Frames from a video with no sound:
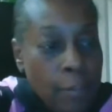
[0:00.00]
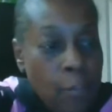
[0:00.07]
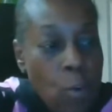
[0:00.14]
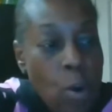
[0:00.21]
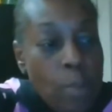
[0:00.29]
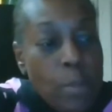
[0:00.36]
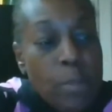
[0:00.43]

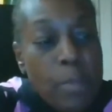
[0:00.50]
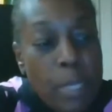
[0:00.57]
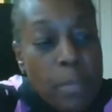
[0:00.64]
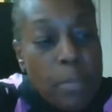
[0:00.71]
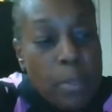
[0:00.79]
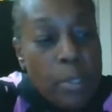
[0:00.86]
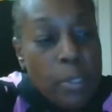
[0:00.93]
former
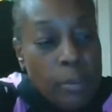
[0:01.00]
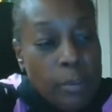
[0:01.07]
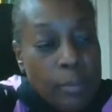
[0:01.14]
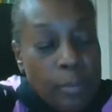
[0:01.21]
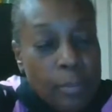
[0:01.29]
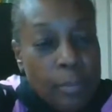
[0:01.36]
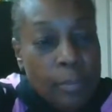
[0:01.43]
member
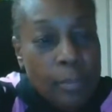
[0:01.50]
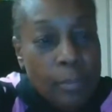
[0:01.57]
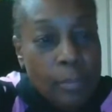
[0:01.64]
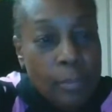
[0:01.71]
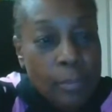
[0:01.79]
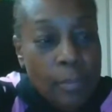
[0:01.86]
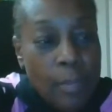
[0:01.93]

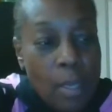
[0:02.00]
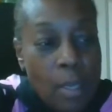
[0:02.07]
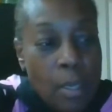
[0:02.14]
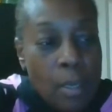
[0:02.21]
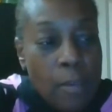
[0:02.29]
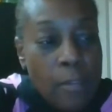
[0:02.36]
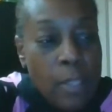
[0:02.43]

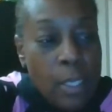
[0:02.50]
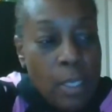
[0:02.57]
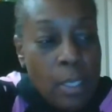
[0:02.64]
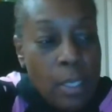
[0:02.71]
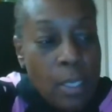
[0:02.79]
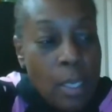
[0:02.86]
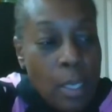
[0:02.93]
of
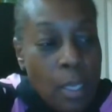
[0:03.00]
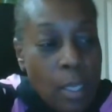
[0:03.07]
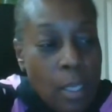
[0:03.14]
the